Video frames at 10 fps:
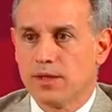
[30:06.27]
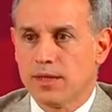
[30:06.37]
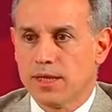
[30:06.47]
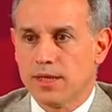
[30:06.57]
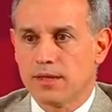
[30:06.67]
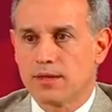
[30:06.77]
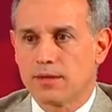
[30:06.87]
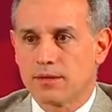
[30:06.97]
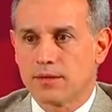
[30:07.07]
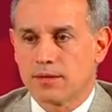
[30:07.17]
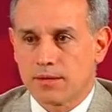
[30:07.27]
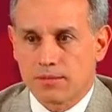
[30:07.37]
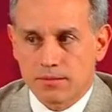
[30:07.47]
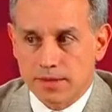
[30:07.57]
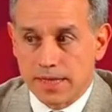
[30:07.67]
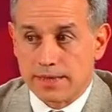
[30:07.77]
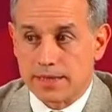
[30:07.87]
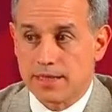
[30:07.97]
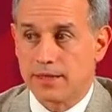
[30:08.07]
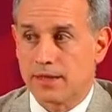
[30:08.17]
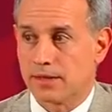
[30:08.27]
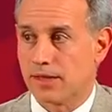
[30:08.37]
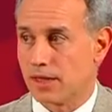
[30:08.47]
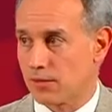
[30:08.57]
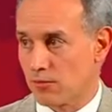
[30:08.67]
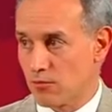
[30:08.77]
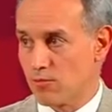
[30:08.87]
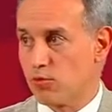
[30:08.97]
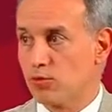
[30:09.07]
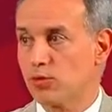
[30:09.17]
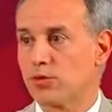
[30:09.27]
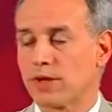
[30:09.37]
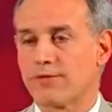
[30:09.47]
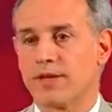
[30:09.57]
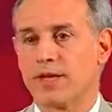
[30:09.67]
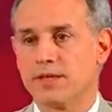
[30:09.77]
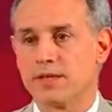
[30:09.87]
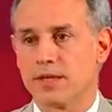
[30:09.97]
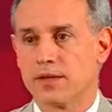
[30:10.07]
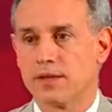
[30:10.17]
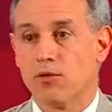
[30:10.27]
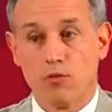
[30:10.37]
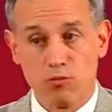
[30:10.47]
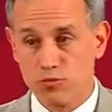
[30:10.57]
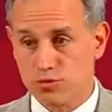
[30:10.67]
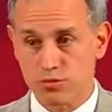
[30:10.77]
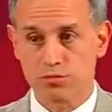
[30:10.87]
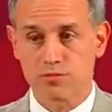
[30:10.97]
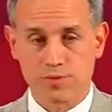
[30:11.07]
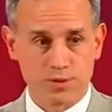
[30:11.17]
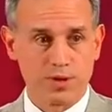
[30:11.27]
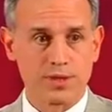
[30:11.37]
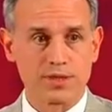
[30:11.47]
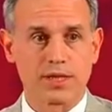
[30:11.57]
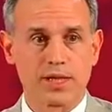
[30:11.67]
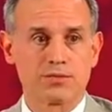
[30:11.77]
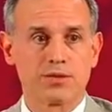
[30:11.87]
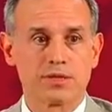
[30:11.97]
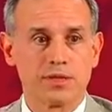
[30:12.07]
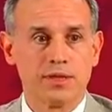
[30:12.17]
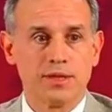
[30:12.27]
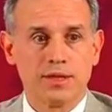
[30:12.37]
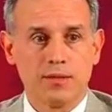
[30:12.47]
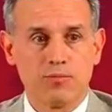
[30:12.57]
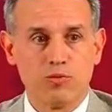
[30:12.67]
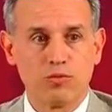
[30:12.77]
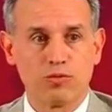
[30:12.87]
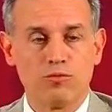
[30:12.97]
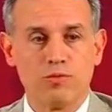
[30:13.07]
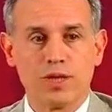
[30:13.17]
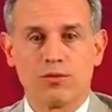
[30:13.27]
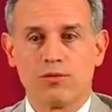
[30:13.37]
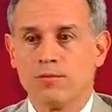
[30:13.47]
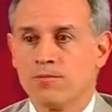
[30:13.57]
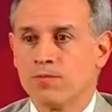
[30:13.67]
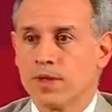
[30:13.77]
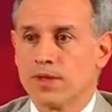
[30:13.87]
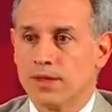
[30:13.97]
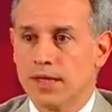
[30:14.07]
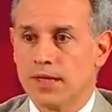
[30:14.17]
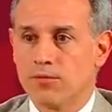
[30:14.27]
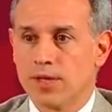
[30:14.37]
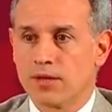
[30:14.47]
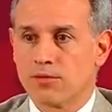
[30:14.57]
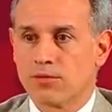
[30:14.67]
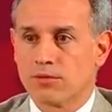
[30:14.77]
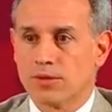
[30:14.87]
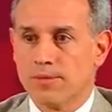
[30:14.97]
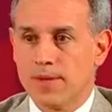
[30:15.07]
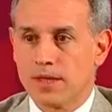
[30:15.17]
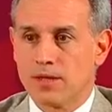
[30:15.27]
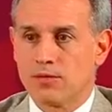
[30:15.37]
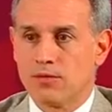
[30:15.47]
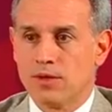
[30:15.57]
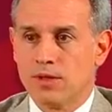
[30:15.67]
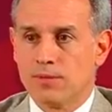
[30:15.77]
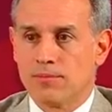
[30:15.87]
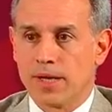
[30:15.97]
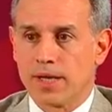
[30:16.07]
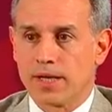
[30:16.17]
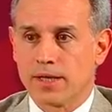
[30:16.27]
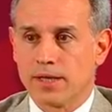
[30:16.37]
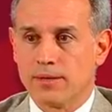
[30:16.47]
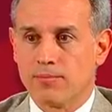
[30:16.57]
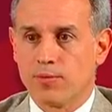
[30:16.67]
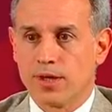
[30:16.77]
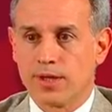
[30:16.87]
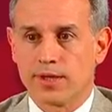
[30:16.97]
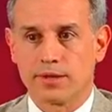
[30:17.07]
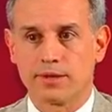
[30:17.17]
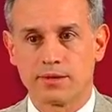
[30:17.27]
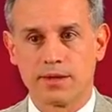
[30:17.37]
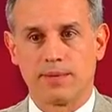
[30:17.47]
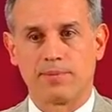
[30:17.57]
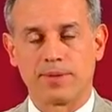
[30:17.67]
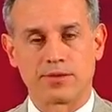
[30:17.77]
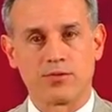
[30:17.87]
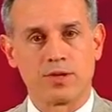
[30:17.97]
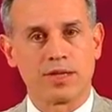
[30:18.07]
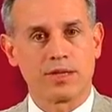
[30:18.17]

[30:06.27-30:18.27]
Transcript: During a crisis like this, it is more than natural that to have all sorts of unexpected feelings and emotions and situations, and that is why